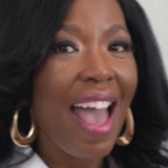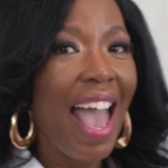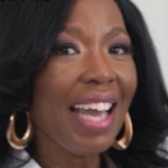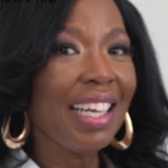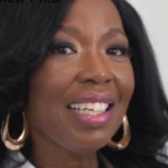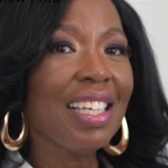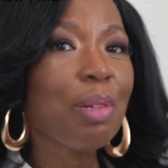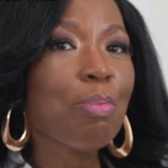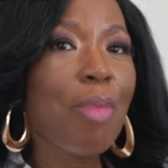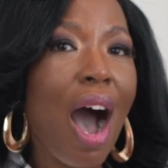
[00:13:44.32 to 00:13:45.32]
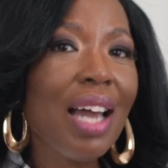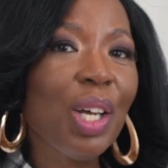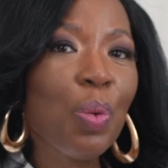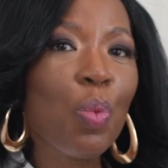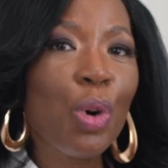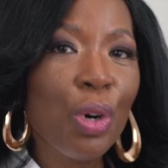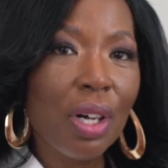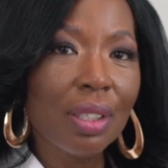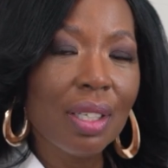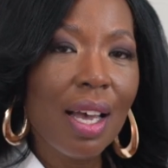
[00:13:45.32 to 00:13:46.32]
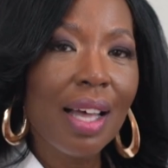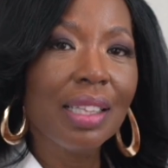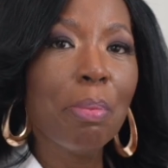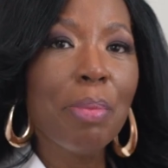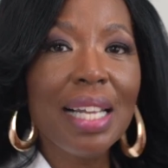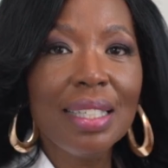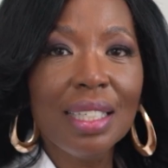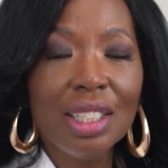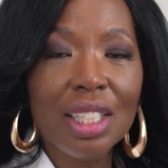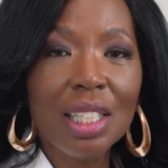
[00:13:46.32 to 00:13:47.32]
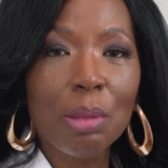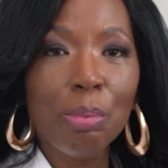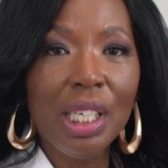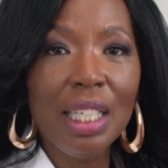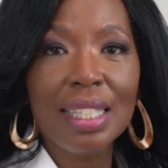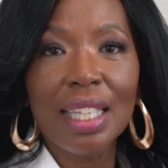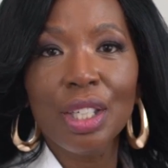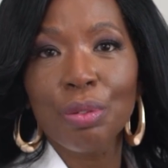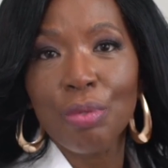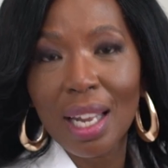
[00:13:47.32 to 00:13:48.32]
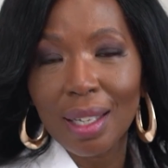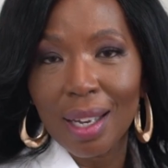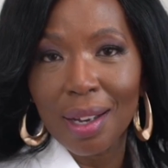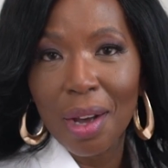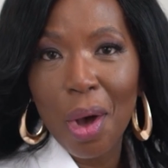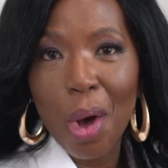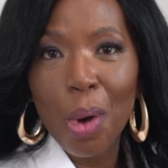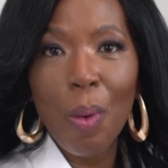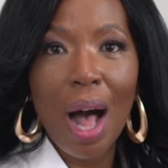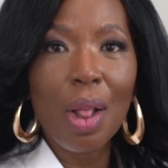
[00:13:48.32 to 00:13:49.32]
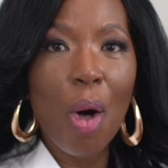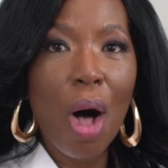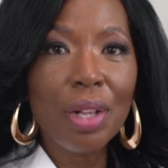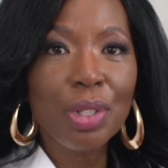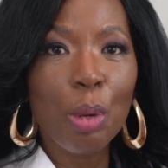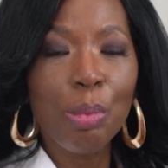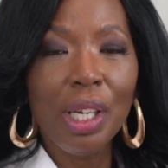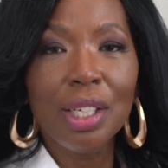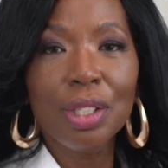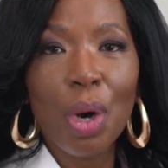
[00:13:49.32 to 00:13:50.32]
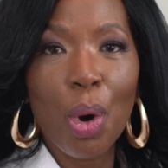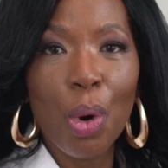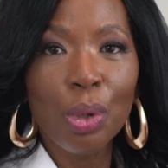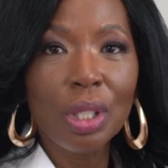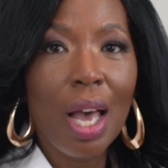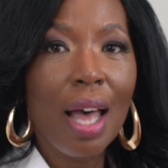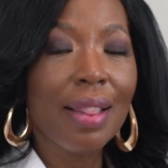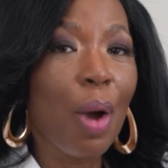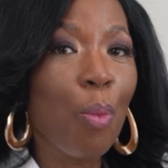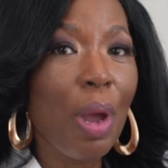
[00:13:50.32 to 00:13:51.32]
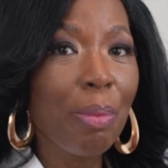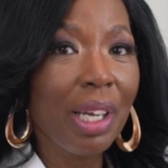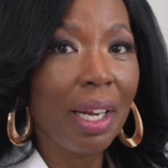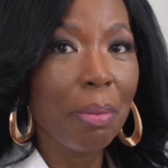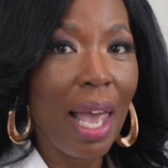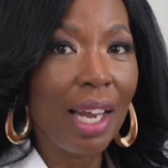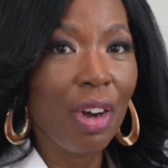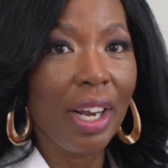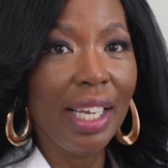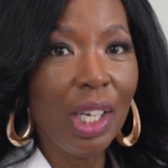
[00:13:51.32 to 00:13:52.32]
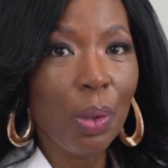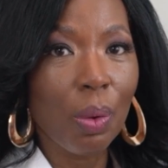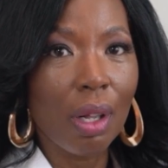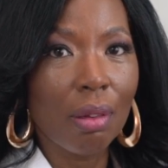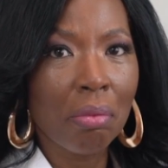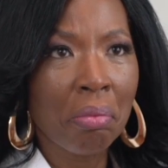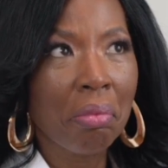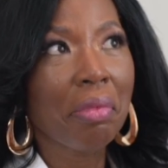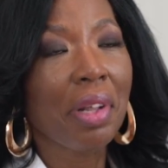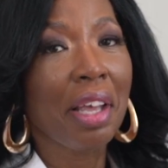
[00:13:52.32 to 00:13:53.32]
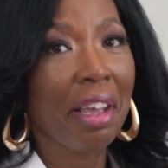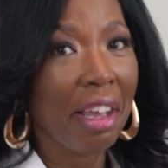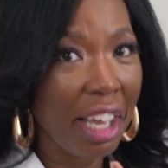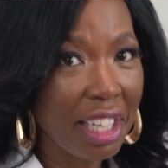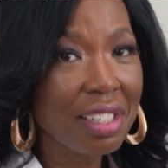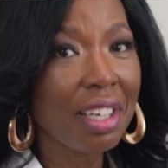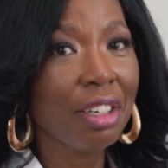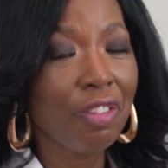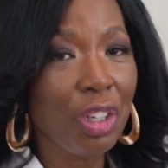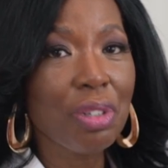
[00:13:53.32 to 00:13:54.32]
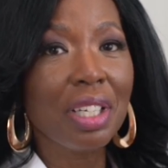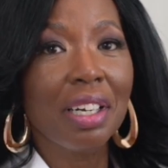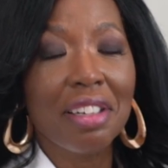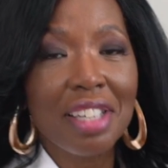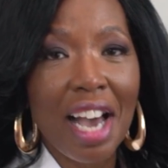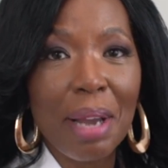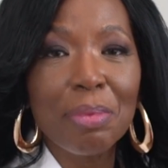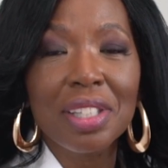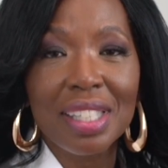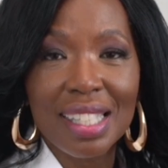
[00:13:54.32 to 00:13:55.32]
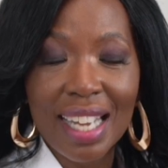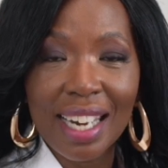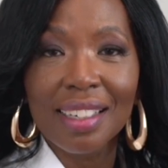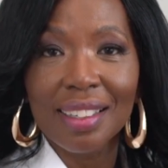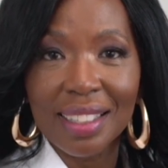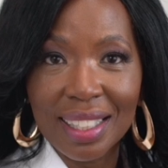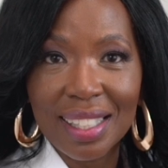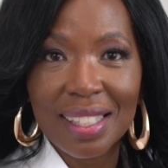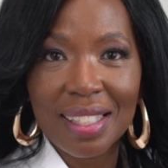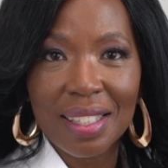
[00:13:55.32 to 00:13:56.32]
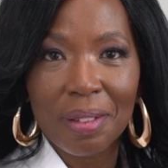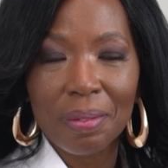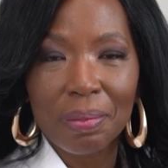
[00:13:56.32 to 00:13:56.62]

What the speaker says: And in this modern world, the message is to be Cinderella while also being told that women and men are equal. It's confusing at times, to say the least.